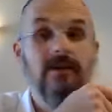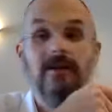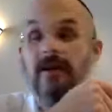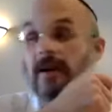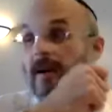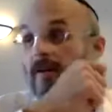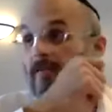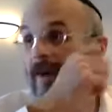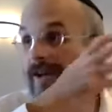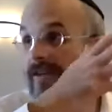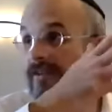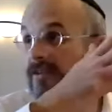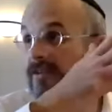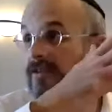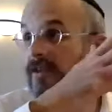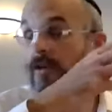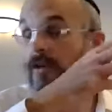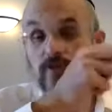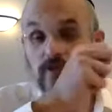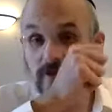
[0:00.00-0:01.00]
A gematria is
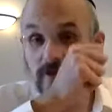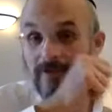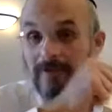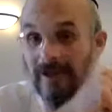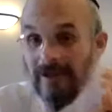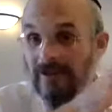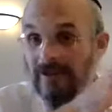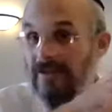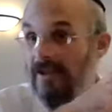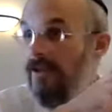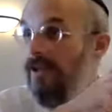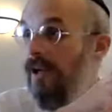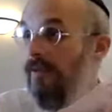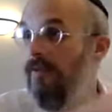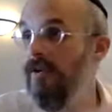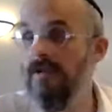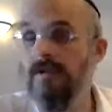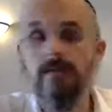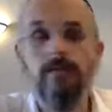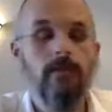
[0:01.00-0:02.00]
a true gematria is like a
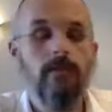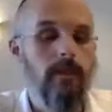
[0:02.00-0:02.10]
remez.